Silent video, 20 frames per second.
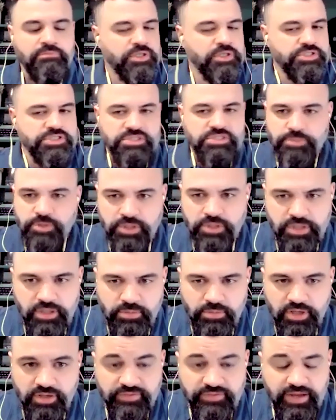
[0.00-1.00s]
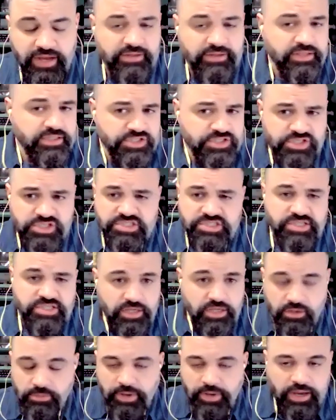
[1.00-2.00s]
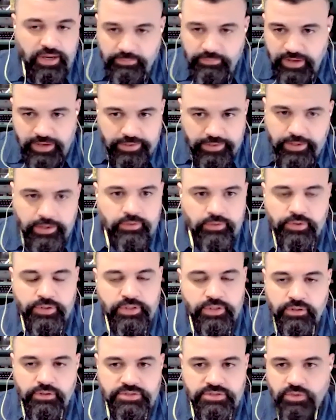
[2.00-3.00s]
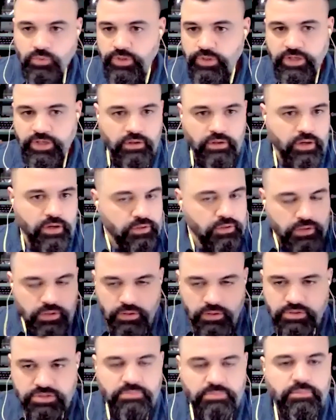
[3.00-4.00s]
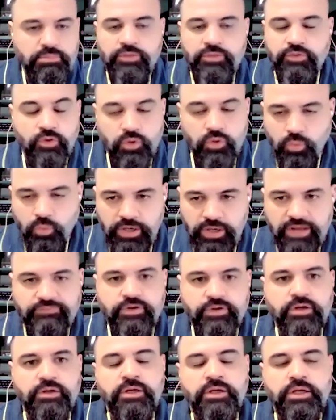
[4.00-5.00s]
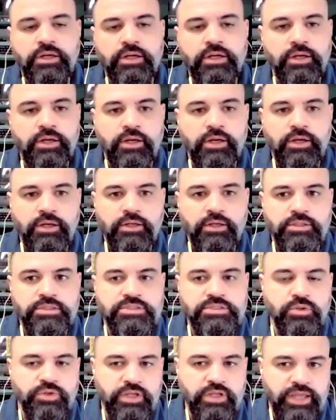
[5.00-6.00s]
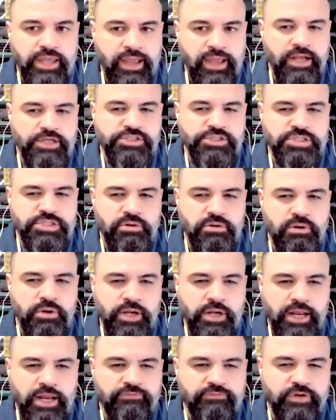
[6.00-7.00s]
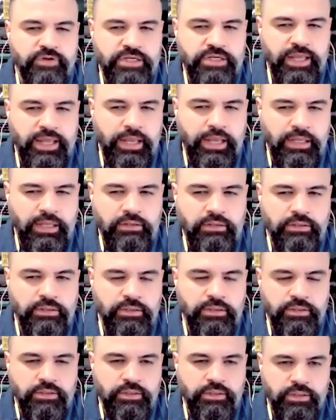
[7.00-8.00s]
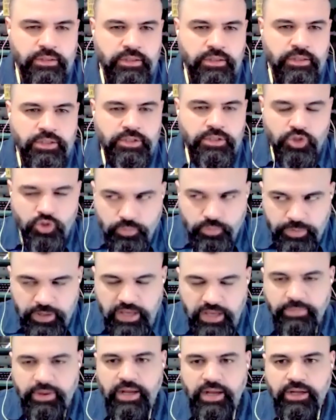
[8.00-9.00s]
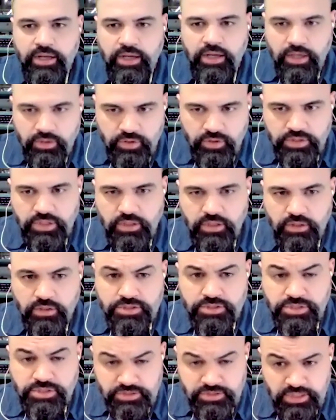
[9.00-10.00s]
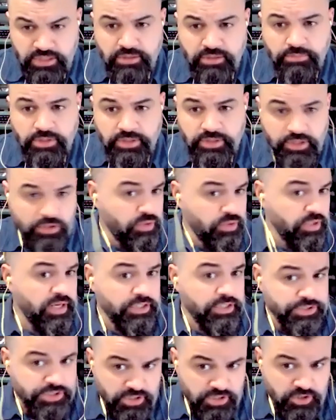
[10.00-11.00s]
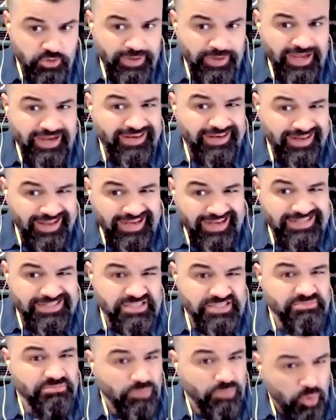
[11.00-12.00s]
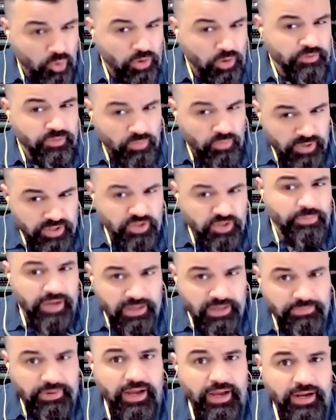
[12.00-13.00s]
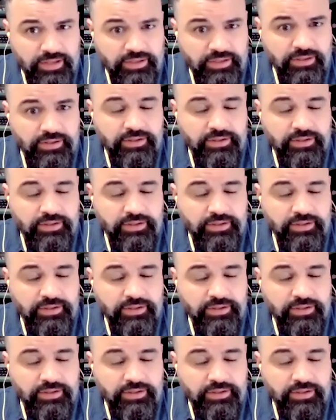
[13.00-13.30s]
Let's just pull the number out of a hat. Let's just say you're paying back $100 a week or $100 a month or whatever. So the cash is growing every day. You pay back $100. You're telling me that you could actually go back and access more than what you paid back.